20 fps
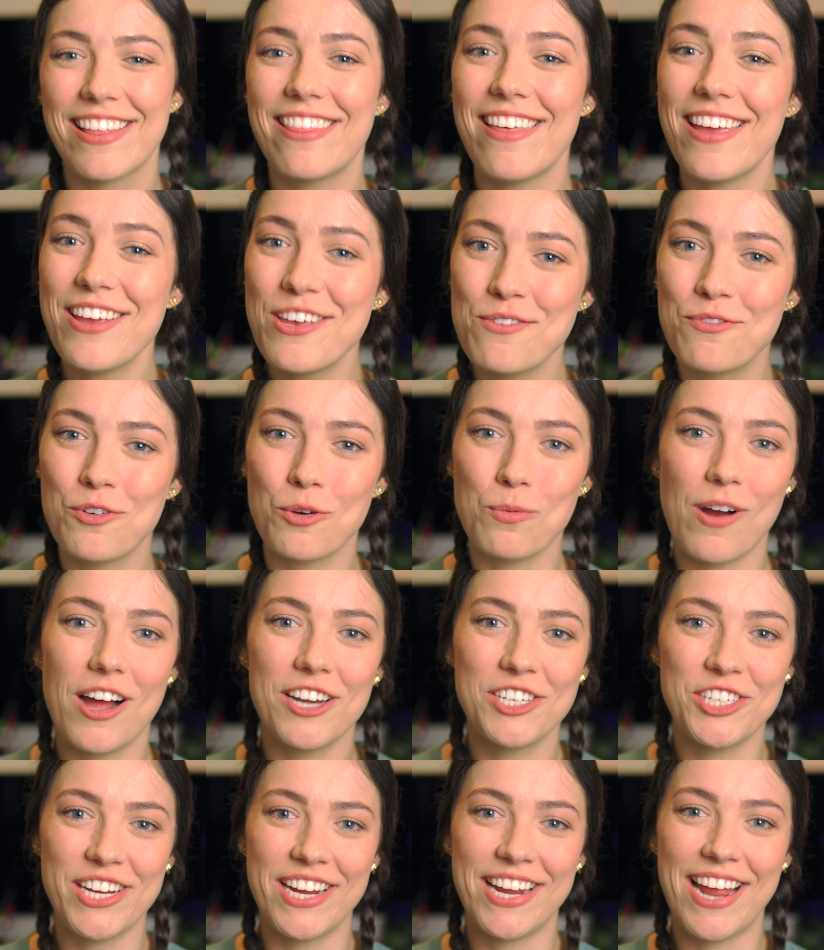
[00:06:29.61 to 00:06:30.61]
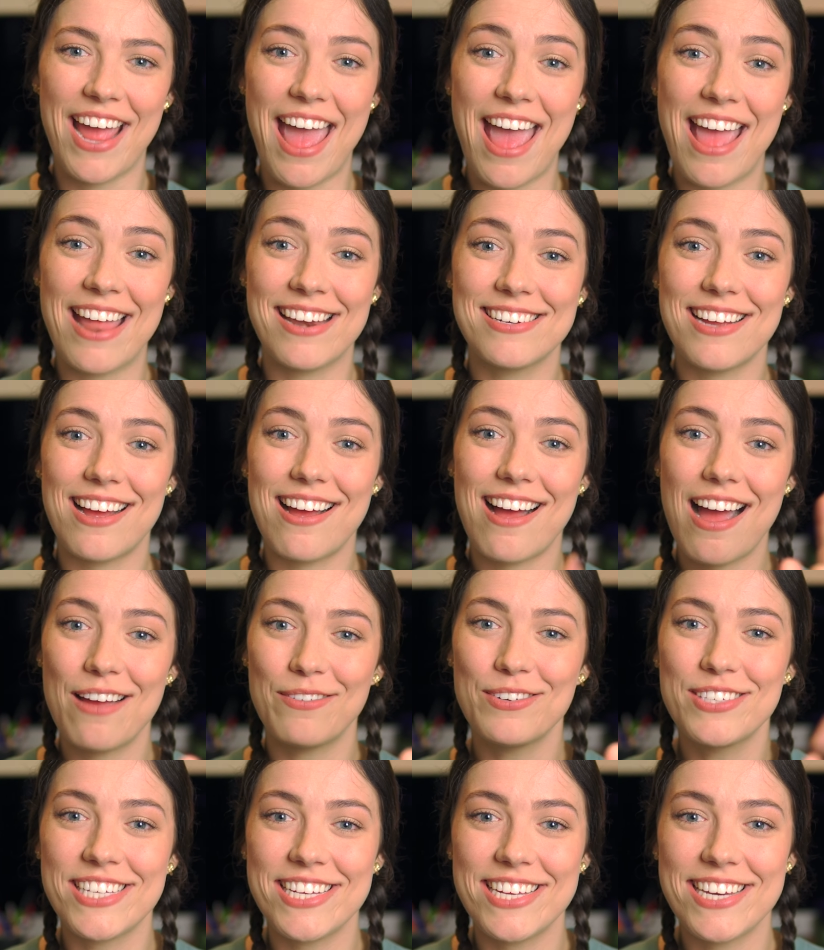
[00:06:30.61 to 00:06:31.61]
Thank you for watching, and I
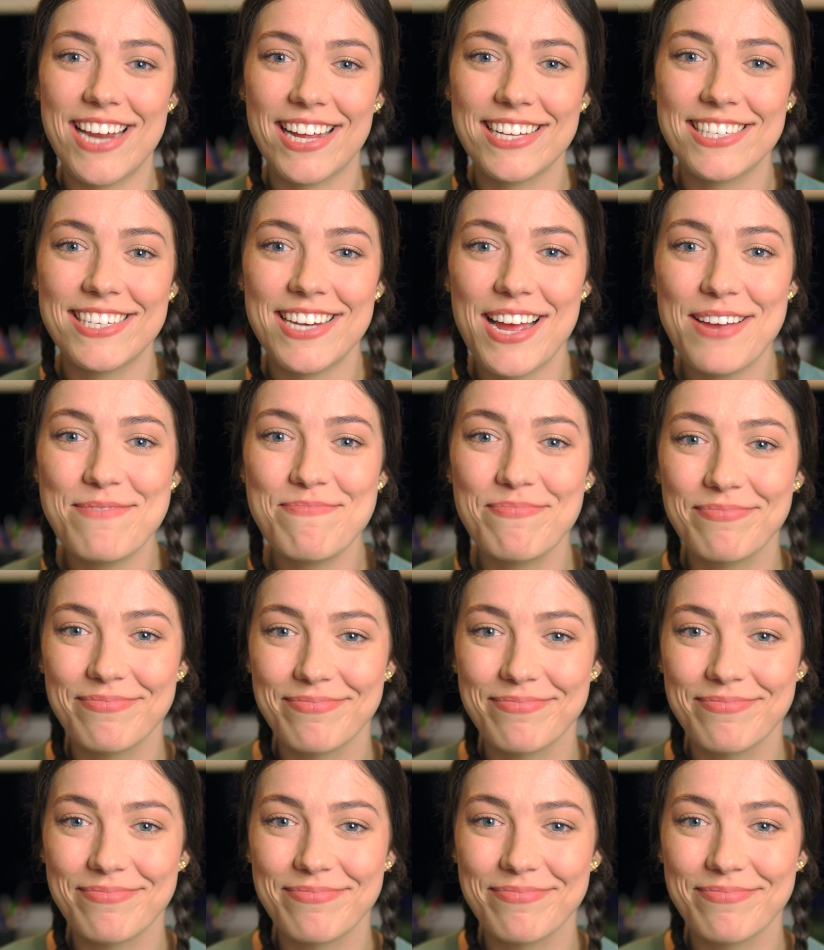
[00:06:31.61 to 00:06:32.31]
will see you next time.